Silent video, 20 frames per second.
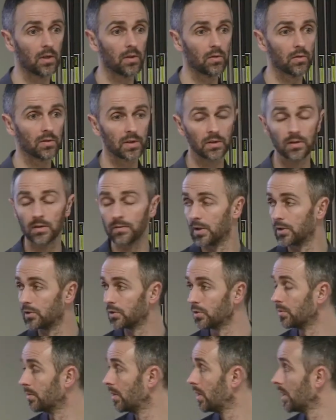those
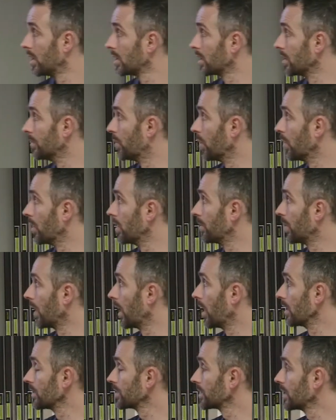individual component
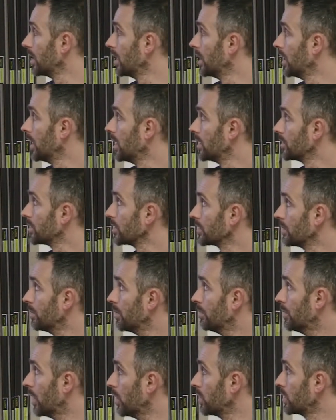parts. So there's
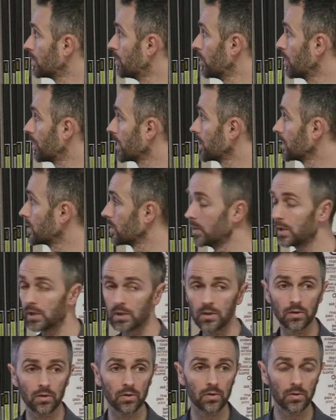multiple things that we
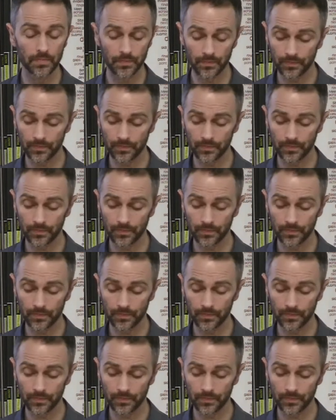can do.